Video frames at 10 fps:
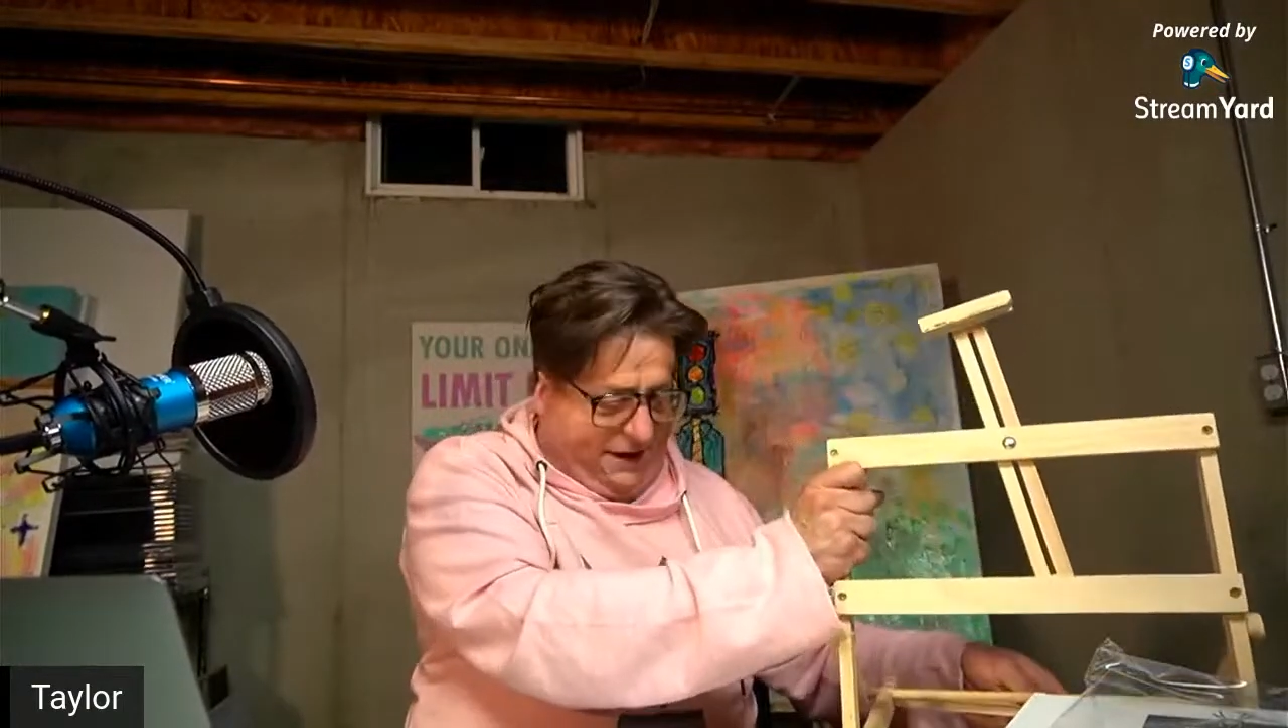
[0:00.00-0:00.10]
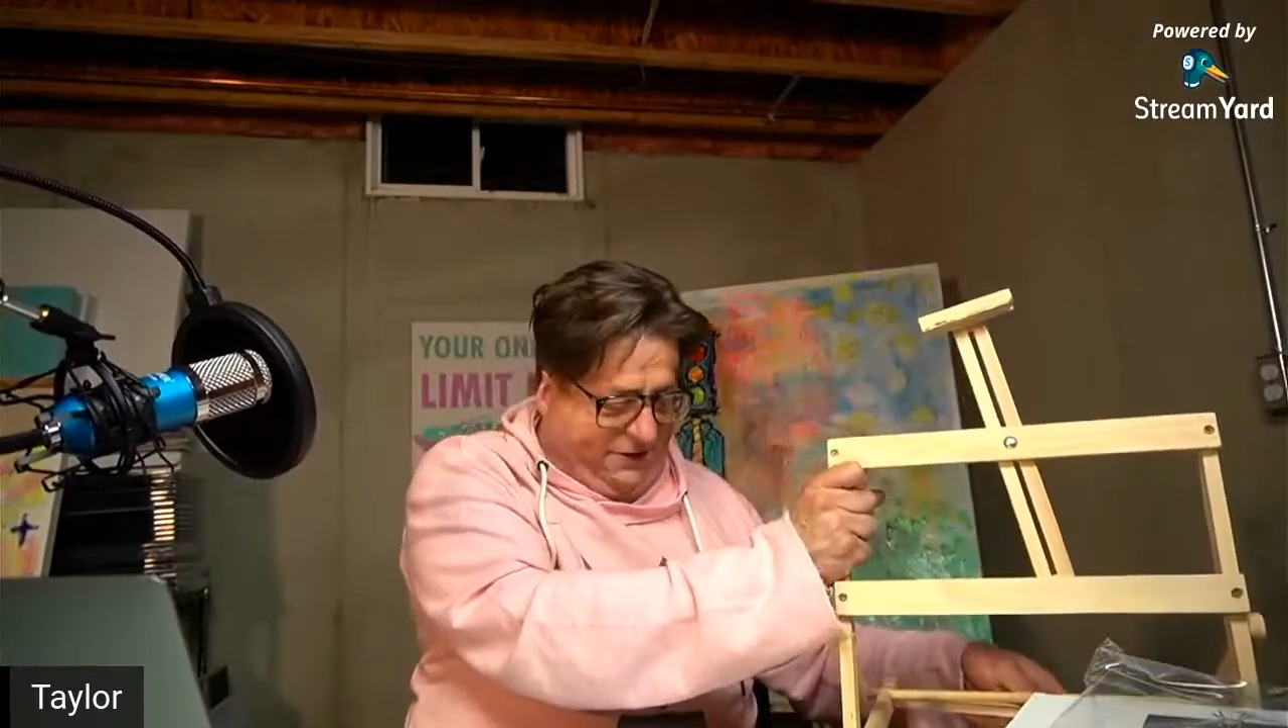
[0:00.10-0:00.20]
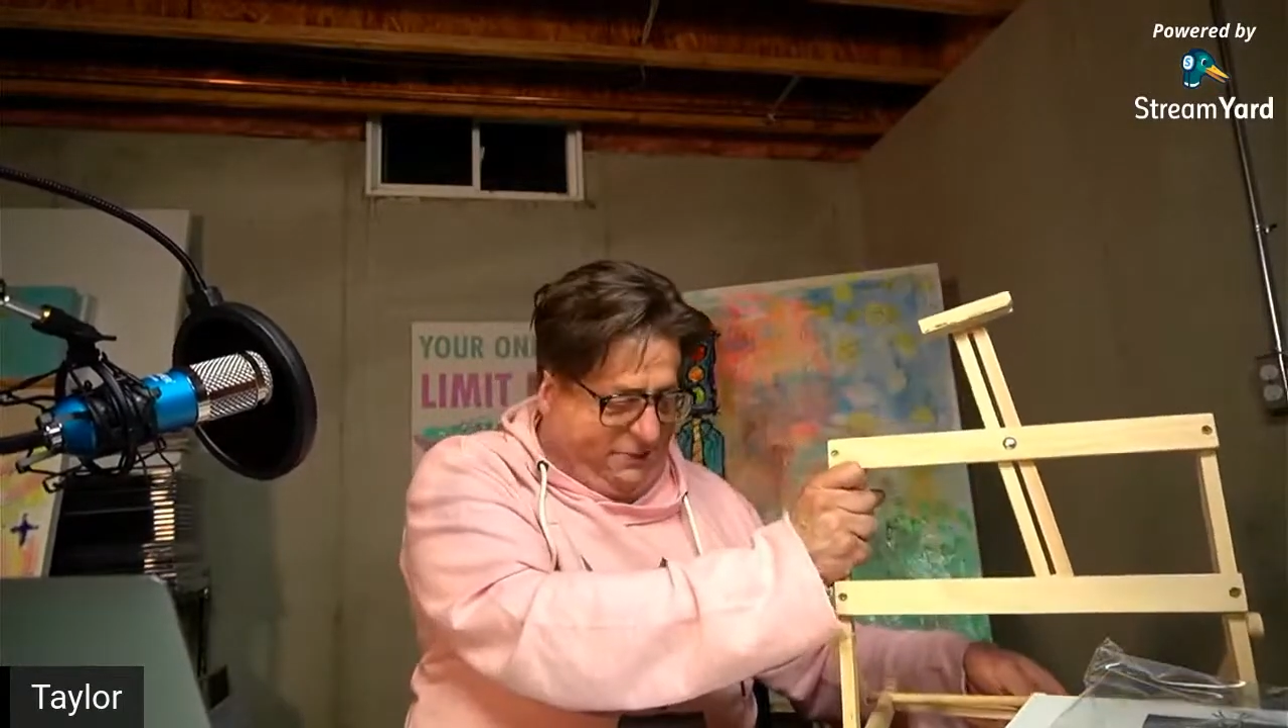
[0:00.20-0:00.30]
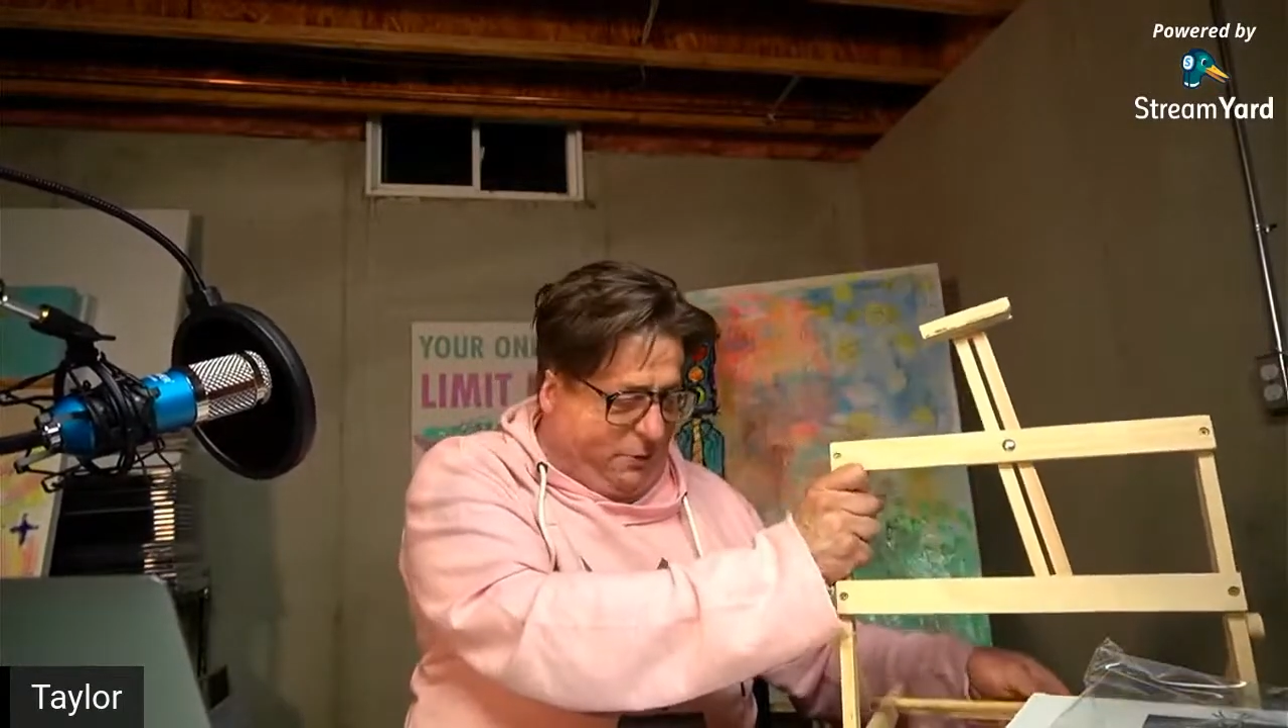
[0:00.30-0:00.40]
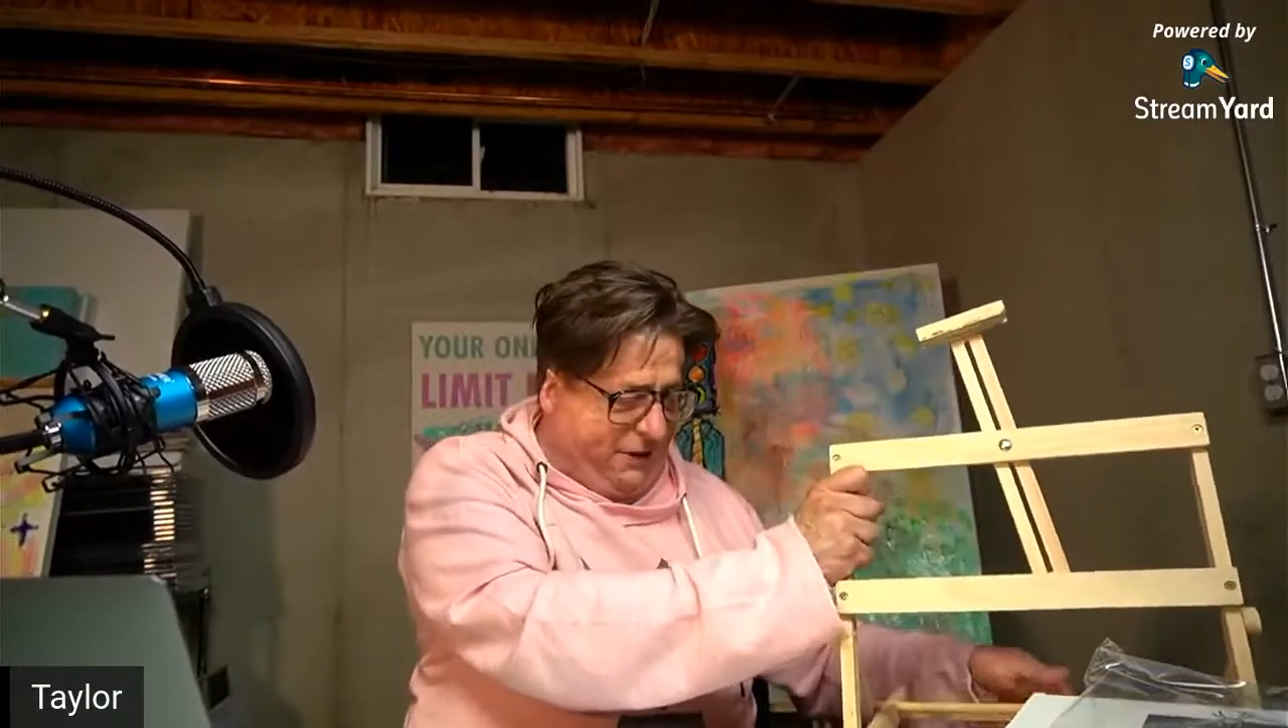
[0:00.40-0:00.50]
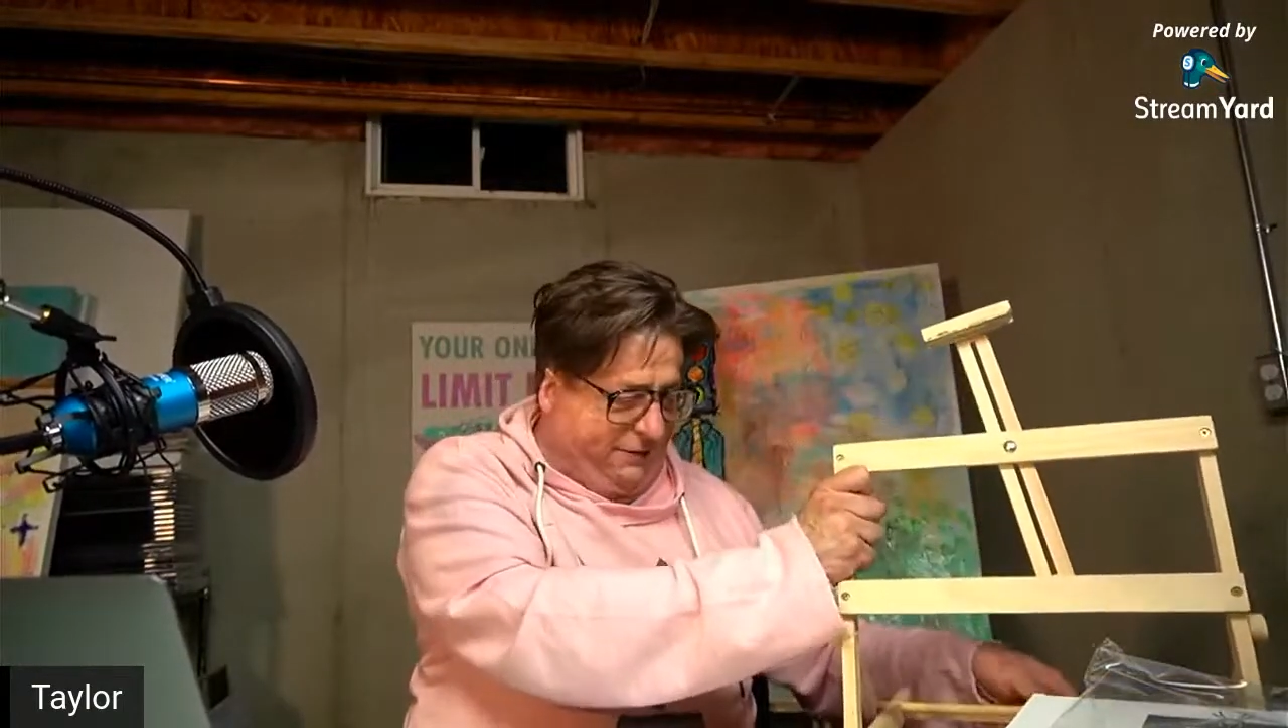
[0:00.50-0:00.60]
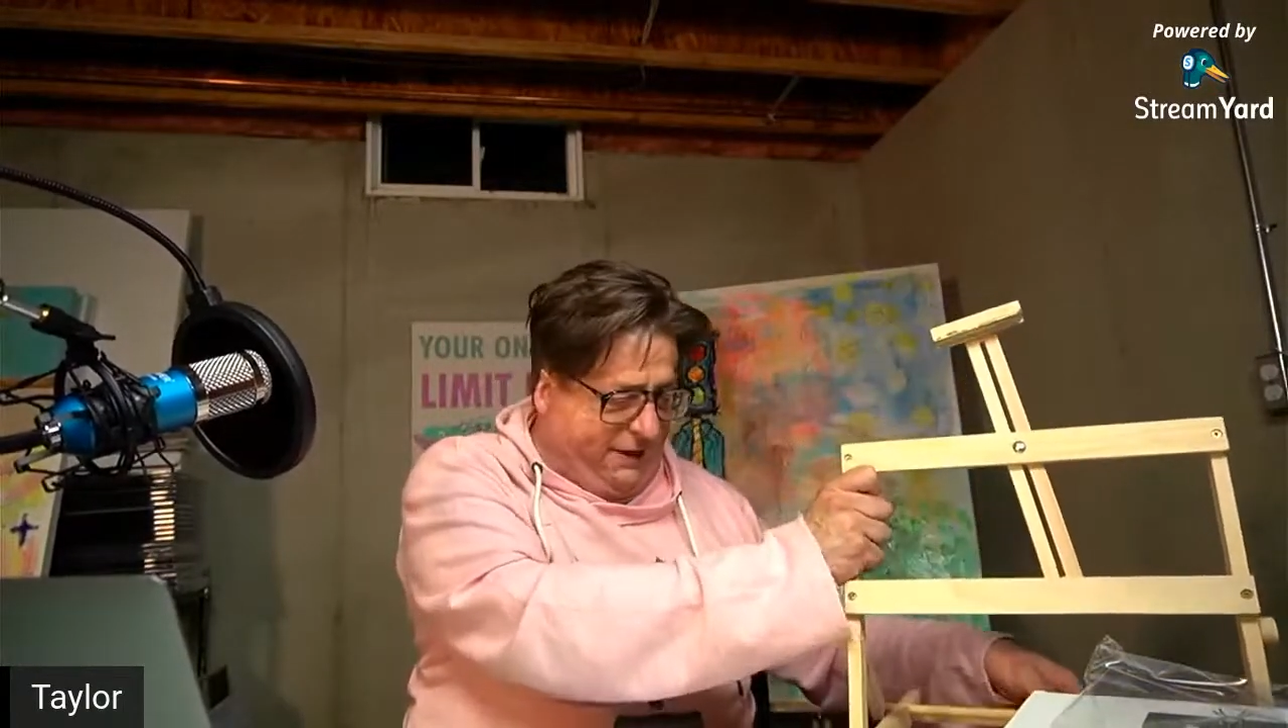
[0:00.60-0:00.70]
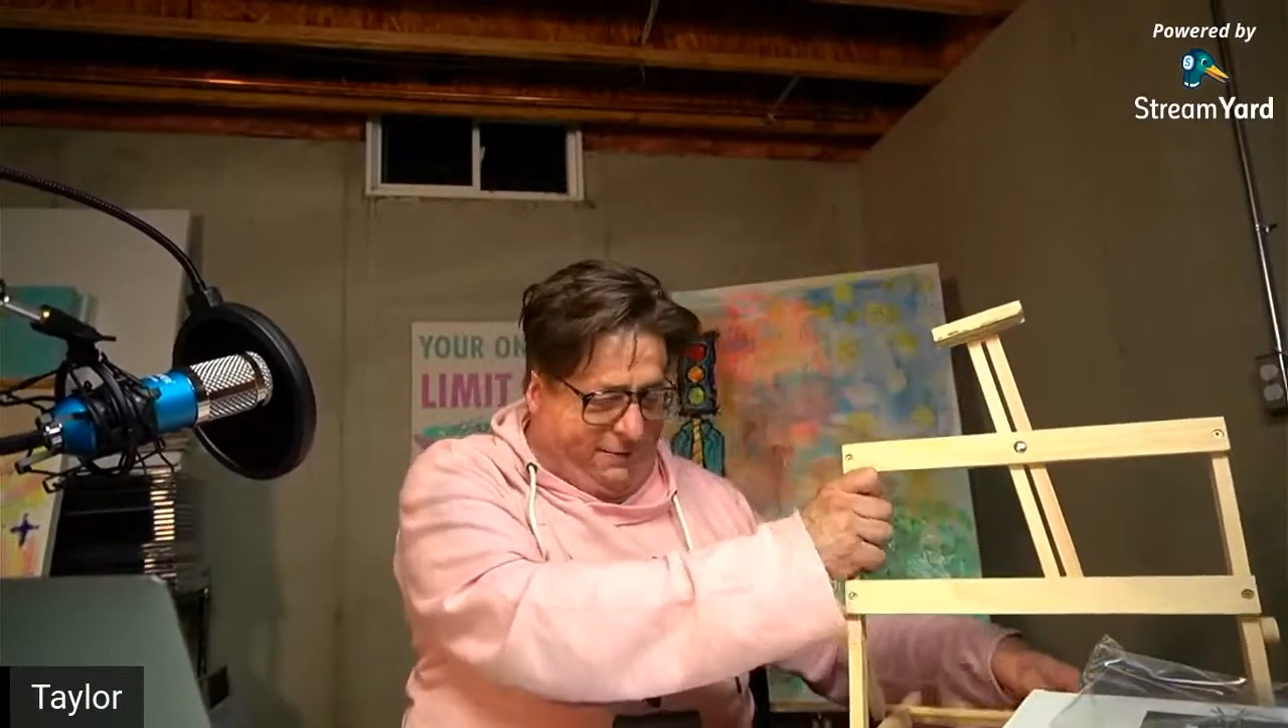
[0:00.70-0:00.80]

to spoil everything,